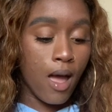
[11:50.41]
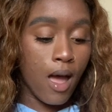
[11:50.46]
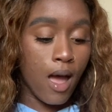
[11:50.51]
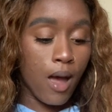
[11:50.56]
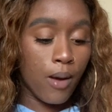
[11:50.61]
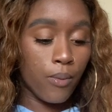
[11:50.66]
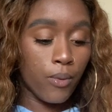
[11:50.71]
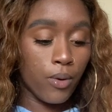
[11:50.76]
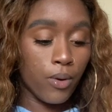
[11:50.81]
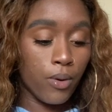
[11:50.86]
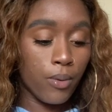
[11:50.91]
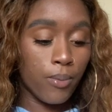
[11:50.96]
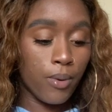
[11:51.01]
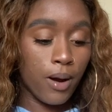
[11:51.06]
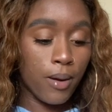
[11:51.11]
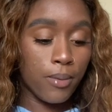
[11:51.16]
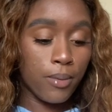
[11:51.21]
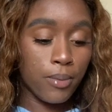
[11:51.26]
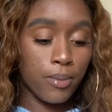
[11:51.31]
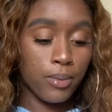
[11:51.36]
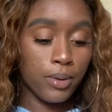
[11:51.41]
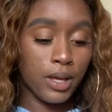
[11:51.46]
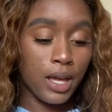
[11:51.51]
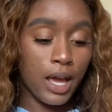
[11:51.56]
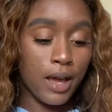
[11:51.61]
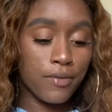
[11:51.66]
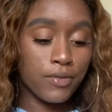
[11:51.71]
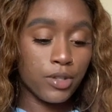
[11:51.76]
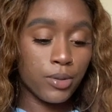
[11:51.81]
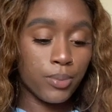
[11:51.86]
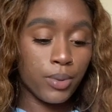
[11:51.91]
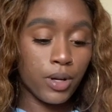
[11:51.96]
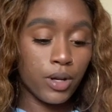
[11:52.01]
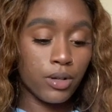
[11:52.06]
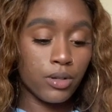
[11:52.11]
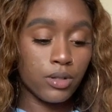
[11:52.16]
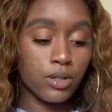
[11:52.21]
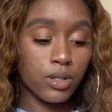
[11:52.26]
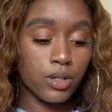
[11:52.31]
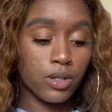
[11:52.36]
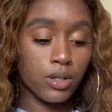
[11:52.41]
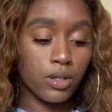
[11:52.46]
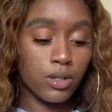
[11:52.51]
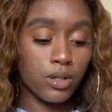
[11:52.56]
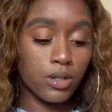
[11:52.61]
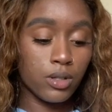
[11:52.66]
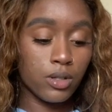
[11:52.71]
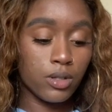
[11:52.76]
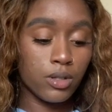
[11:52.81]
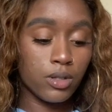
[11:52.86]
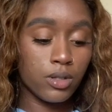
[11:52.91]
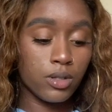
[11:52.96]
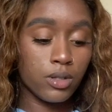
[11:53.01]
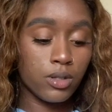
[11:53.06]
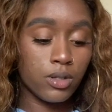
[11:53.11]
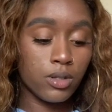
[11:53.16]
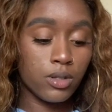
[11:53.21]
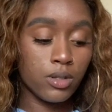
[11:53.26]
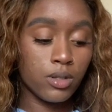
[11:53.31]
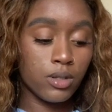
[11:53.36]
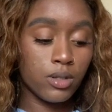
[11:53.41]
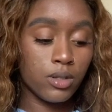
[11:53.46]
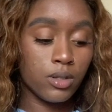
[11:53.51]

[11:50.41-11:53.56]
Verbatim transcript: I will probably have to purchase